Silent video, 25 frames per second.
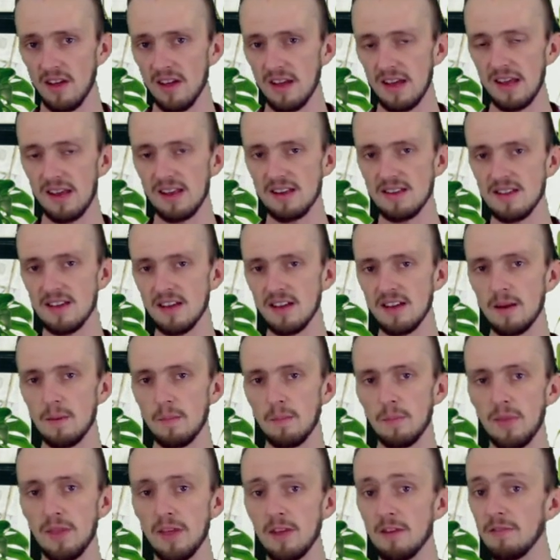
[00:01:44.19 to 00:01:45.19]
is
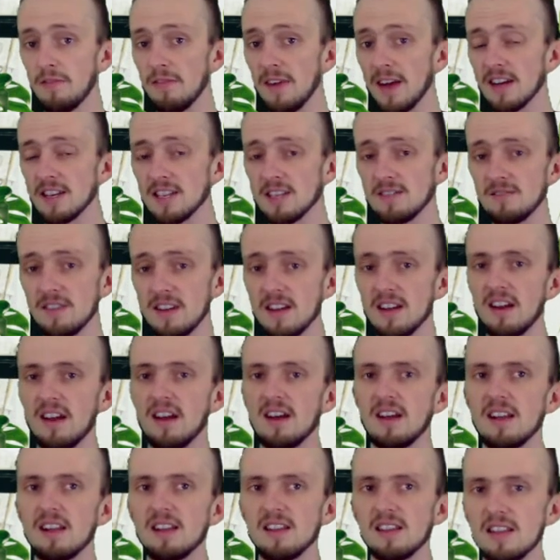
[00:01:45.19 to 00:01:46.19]
that the effects of it
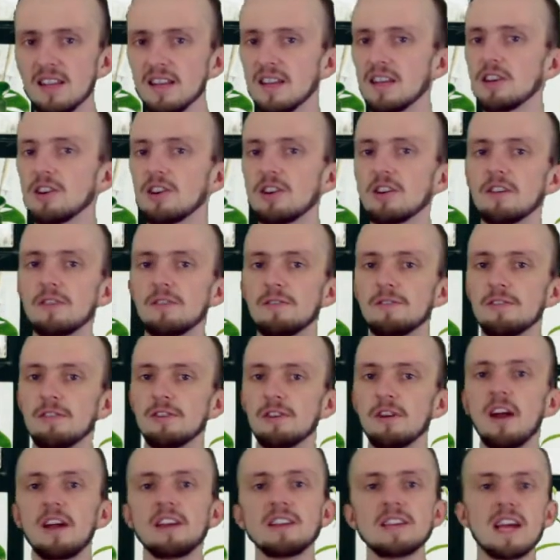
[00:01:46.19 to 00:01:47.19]
linger
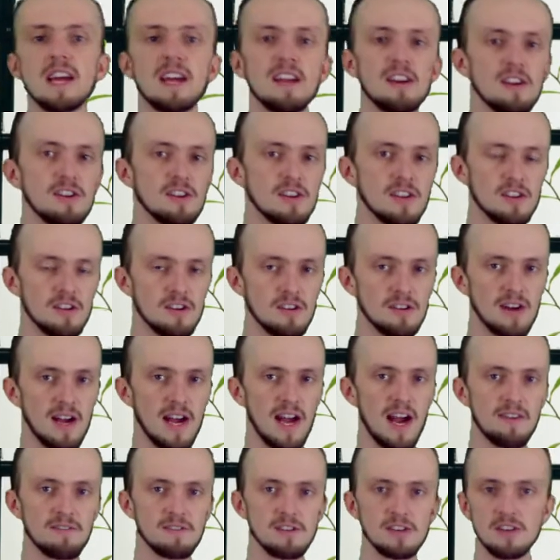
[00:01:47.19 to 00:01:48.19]
for a day or 2
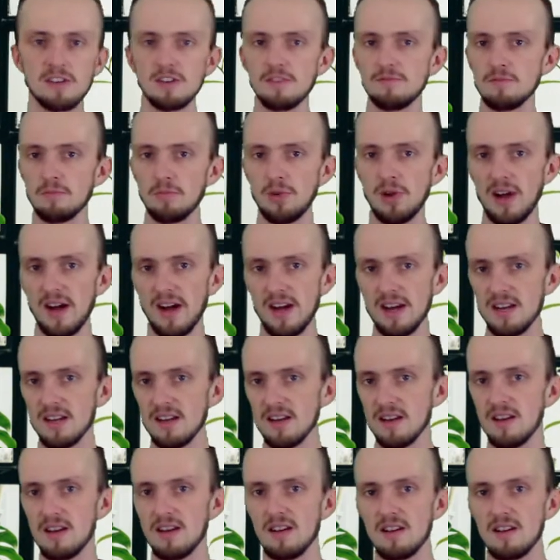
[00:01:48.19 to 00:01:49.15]
after you've applied it.